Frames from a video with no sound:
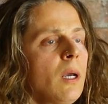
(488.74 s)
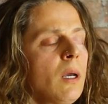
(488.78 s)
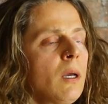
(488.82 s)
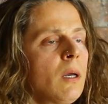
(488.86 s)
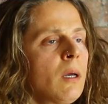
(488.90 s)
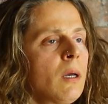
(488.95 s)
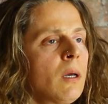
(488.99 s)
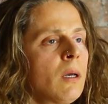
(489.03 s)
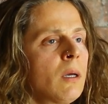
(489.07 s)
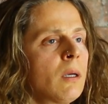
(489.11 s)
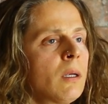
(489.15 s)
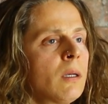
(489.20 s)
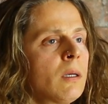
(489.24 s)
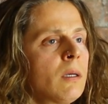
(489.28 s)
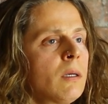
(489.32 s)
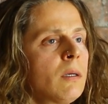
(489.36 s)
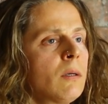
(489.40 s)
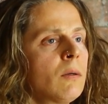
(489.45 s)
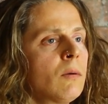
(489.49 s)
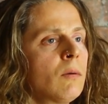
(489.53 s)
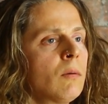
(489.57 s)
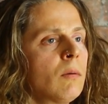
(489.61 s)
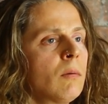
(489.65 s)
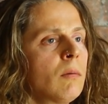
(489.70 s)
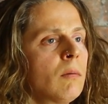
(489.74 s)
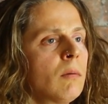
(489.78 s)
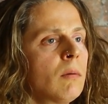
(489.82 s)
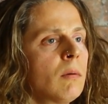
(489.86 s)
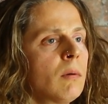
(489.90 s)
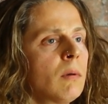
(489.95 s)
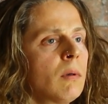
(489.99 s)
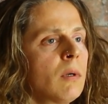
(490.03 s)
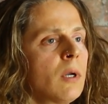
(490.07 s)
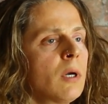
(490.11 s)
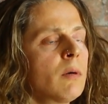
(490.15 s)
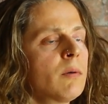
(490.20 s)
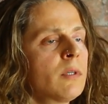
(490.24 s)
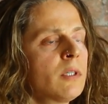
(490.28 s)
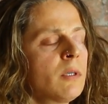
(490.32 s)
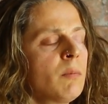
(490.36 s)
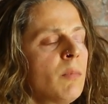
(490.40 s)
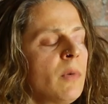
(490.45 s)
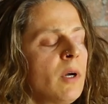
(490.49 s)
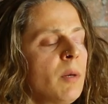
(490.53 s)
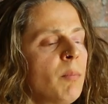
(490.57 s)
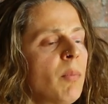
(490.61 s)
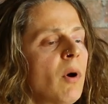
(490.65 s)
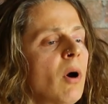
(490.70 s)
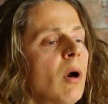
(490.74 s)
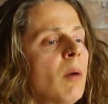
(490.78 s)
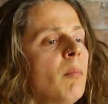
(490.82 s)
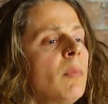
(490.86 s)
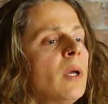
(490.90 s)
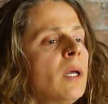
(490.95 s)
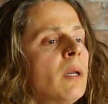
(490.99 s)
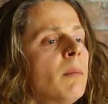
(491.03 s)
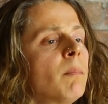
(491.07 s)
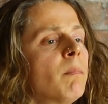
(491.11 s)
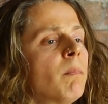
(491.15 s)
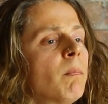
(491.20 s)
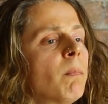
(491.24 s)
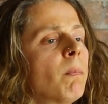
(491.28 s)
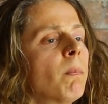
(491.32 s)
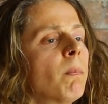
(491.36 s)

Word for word: And where were you? I was in my apartment.